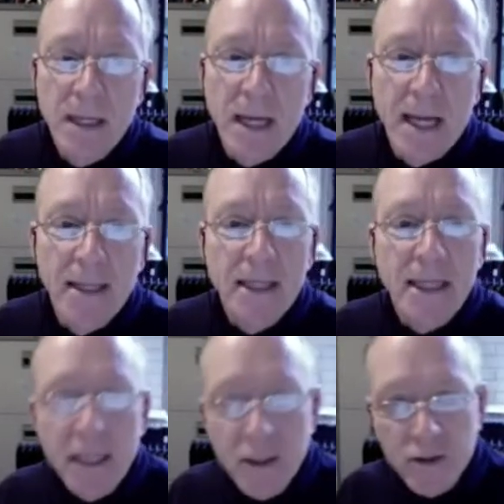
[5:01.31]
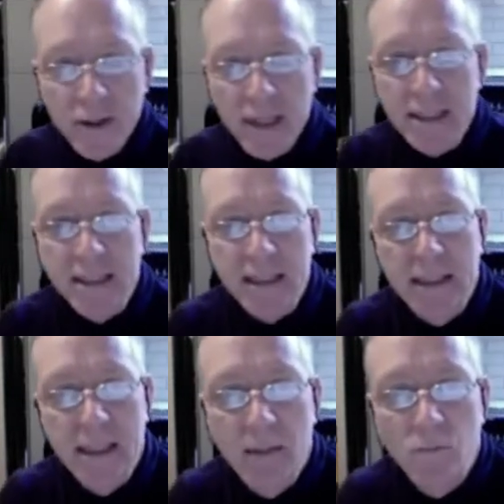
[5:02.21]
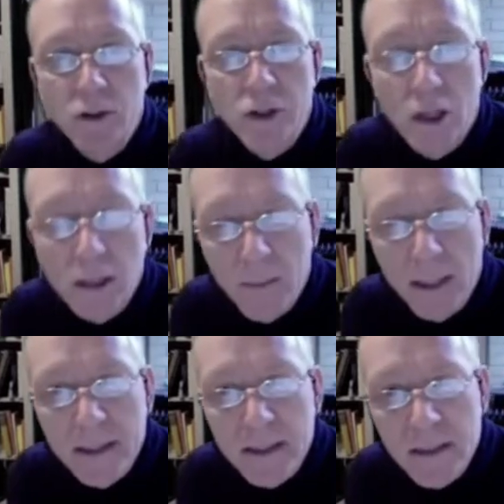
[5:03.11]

And then interestingly, and we'll talk about this some